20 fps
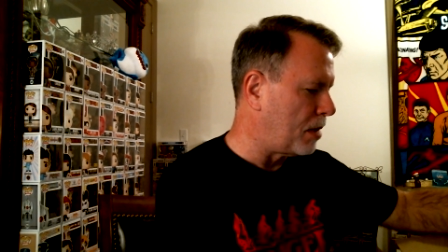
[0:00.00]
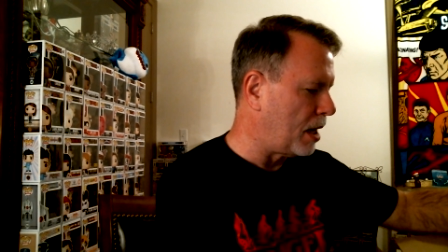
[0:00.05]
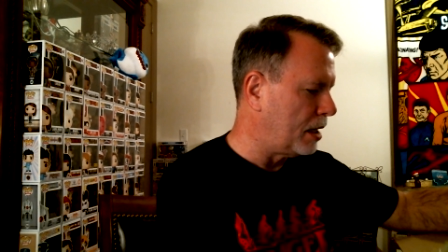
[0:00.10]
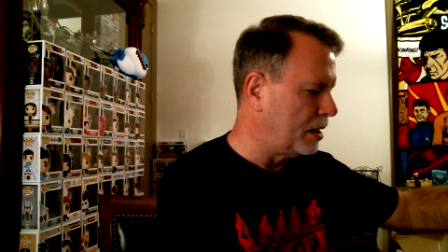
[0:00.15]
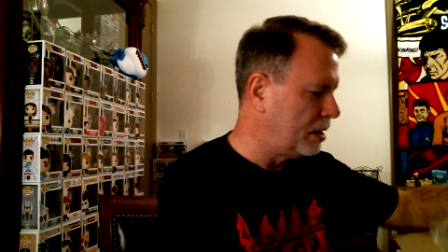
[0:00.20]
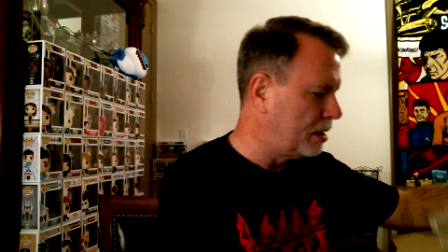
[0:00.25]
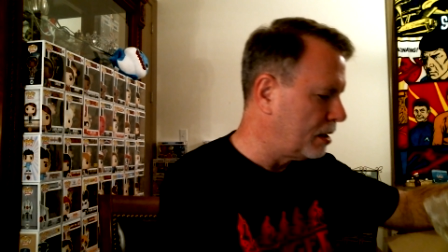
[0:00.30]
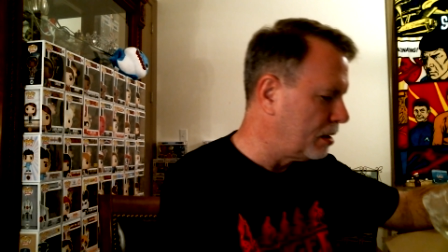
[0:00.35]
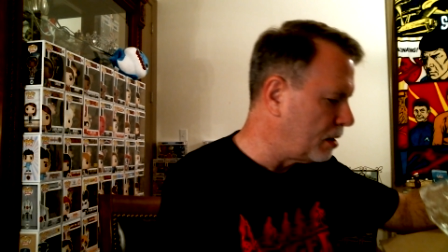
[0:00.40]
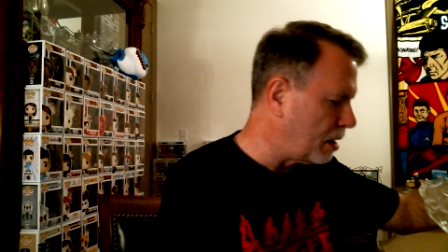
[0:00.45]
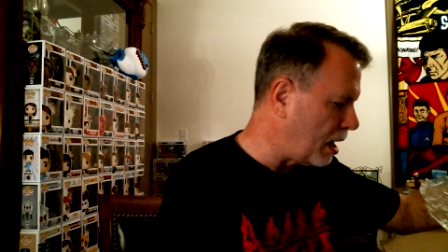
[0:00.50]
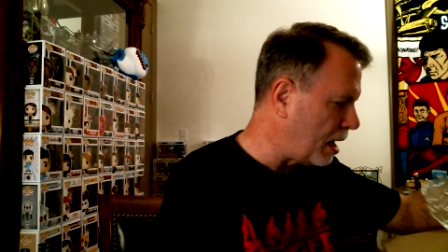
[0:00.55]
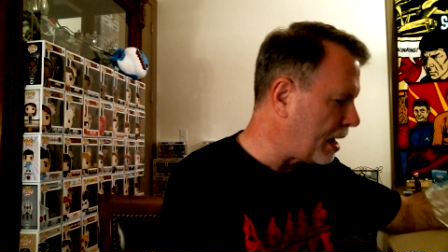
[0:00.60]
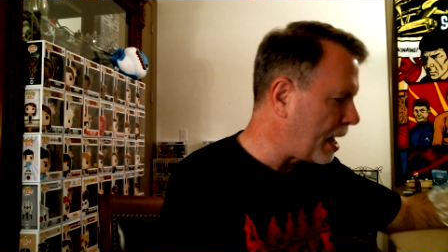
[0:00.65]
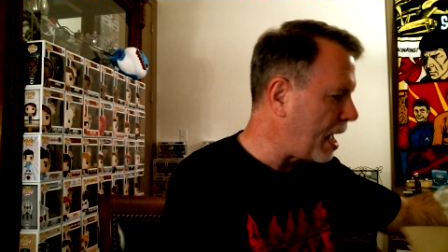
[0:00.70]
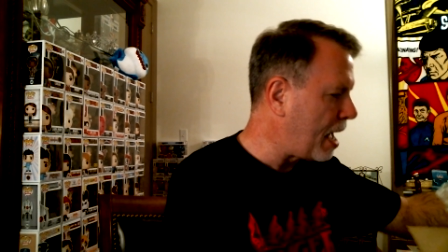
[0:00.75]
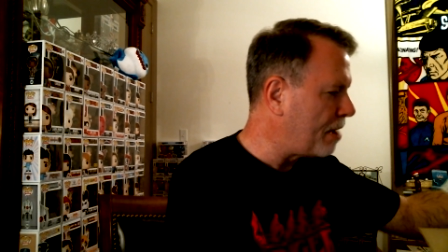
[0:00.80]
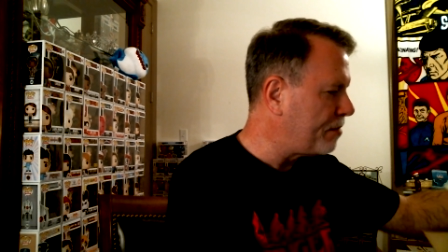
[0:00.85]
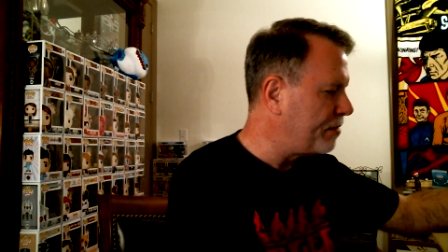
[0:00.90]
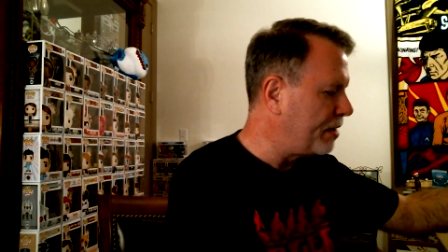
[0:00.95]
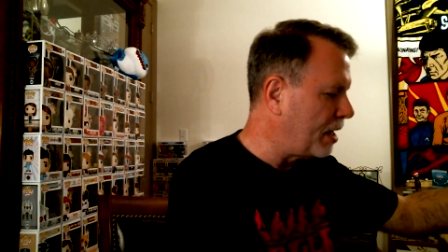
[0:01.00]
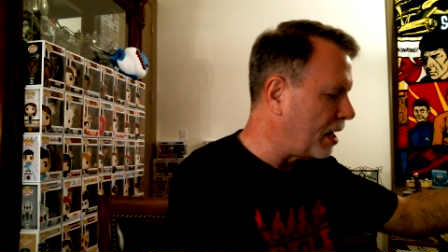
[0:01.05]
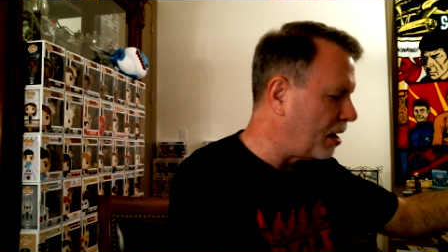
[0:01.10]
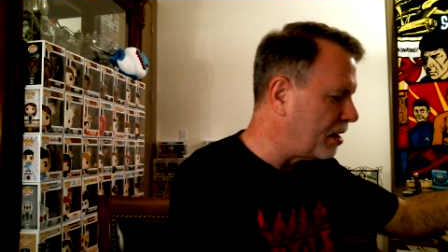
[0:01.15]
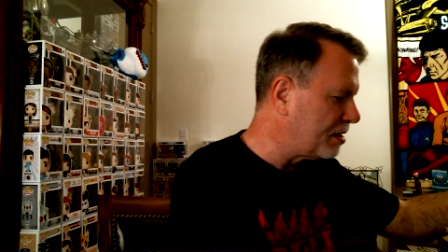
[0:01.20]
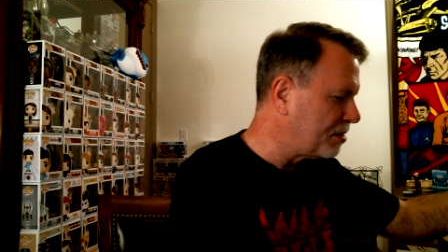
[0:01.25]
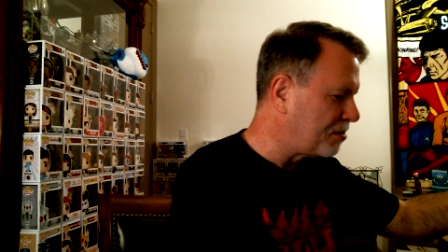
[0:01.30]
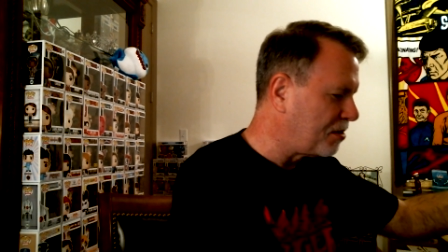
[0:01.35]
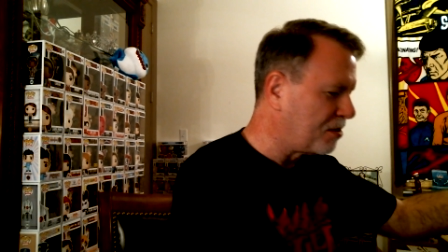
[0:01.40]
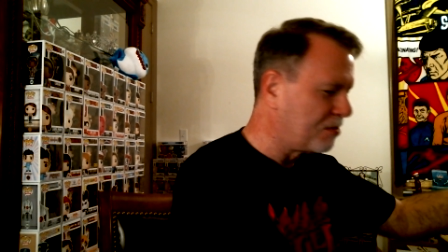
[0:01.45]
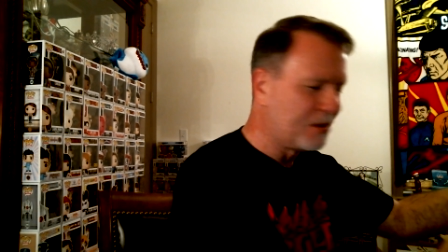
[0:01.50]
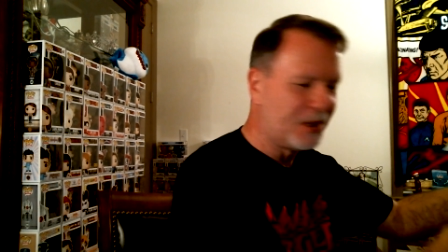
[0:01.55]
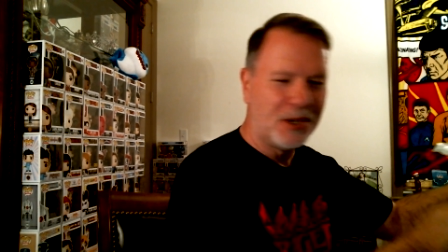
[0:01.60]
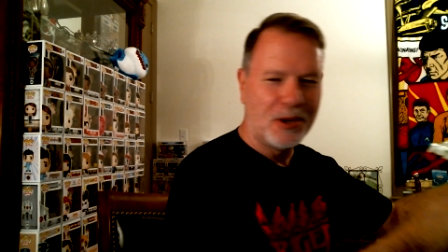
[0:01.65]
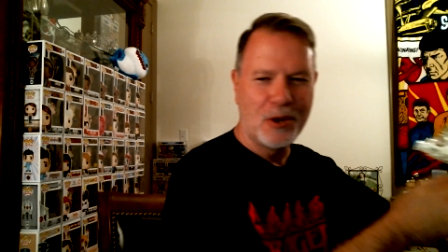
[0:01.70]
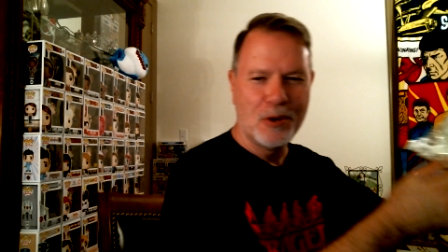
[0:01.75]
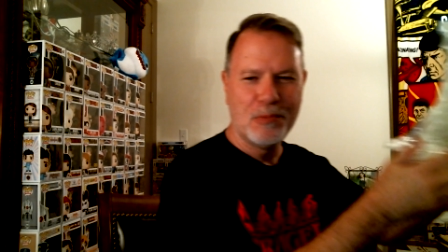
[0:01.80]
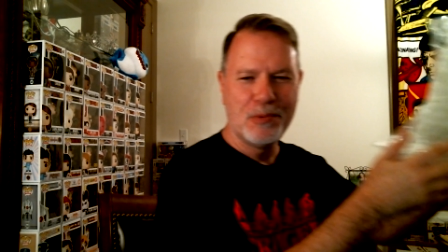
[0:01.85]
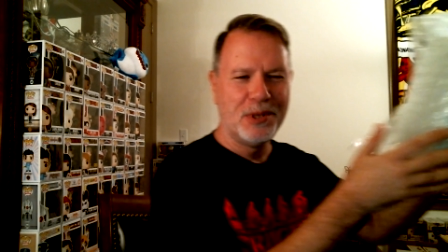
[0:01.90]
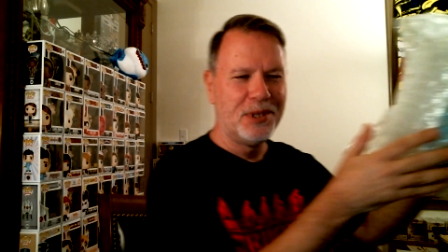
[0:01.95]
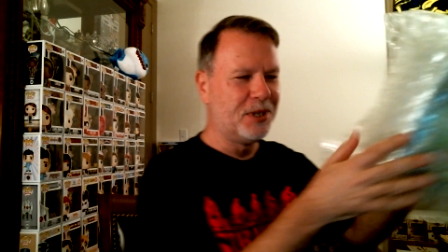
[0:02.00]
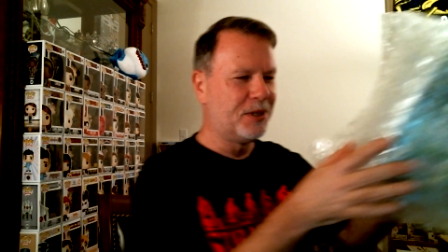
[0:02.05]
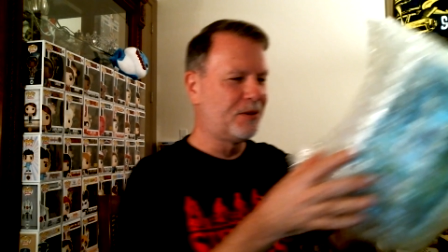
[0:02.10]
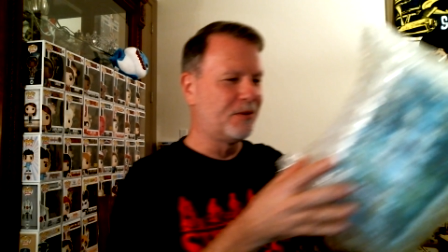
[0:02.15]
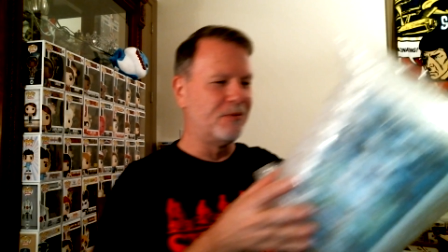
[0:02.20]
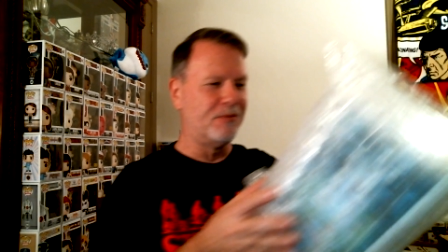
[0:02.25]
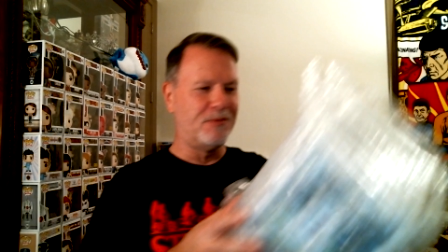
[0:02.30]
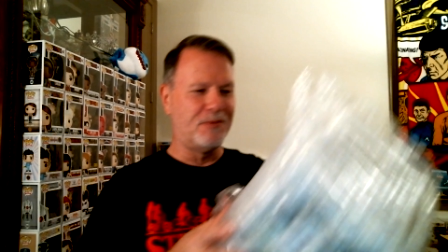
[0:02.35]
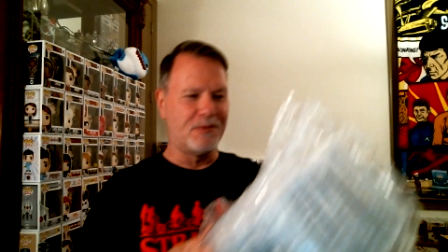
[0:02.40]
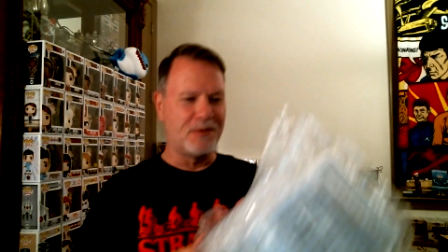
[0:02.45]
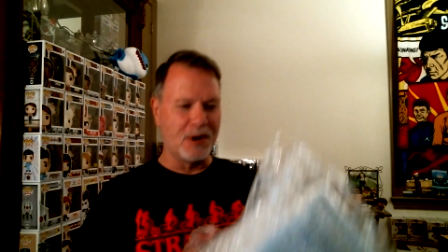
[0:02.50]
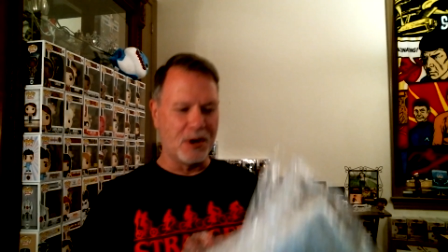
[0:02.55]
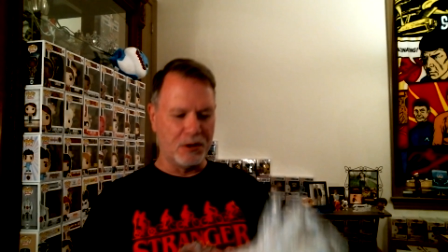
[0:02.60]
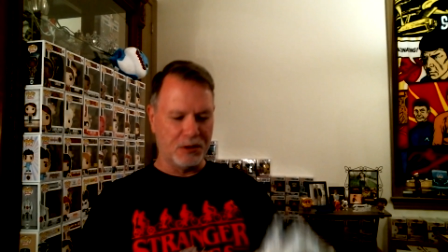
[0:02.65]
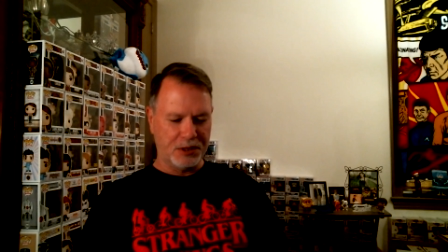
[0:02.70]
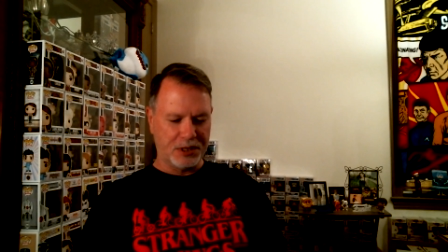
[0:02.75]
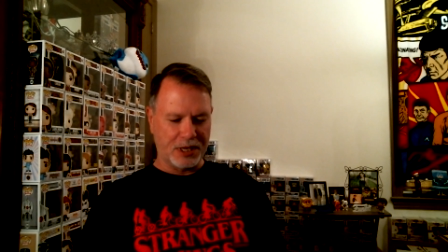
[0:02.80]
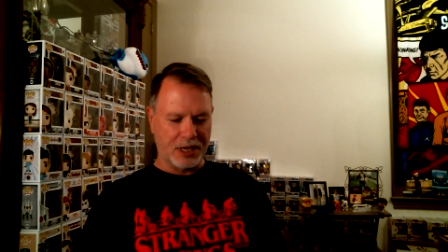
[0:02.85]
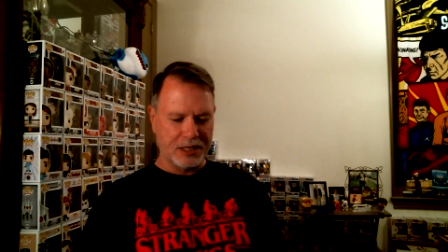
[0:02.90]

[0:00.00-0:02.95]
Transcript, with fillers: I did not have, uh, that's why I'm going to open this one first.